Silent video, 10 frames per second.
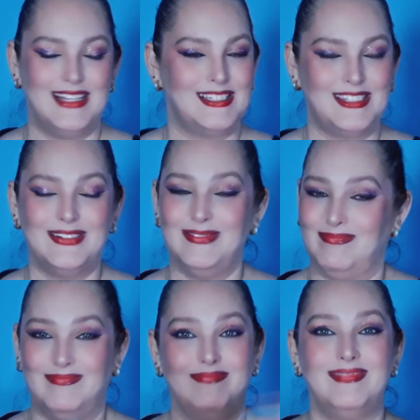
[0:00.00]
So
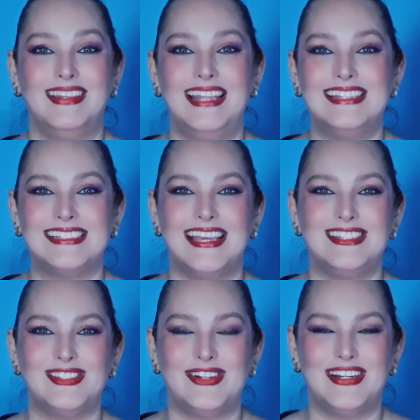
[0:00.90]
let's
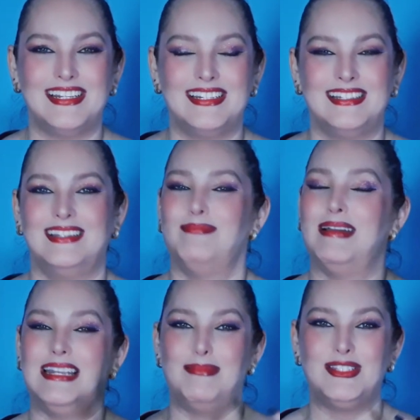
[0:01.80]
get started.
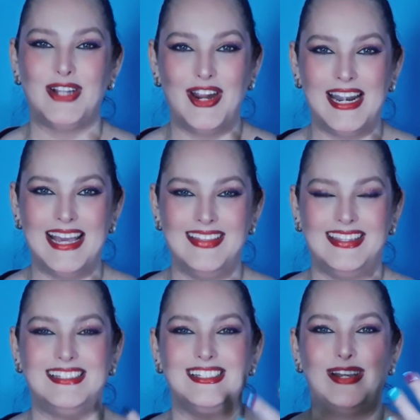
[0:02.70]
My name is Carla,
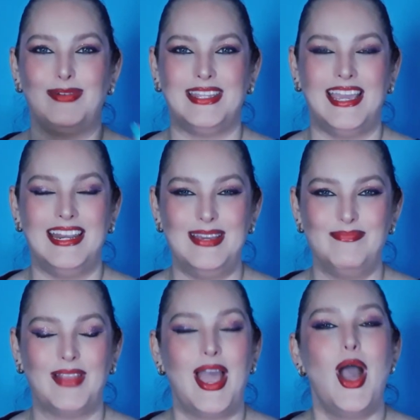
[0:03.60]
this is Art with
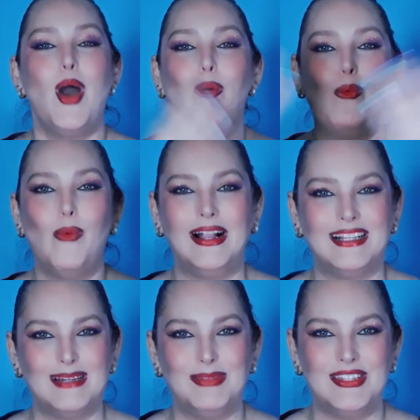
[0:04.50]
Katie.
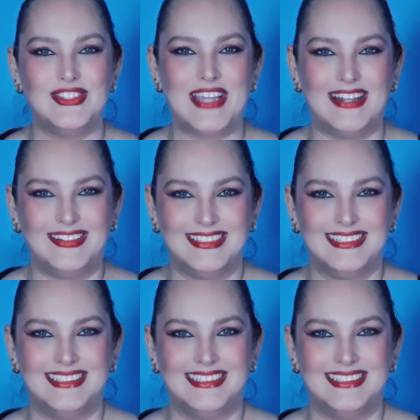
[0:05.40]
Welcome to the channel.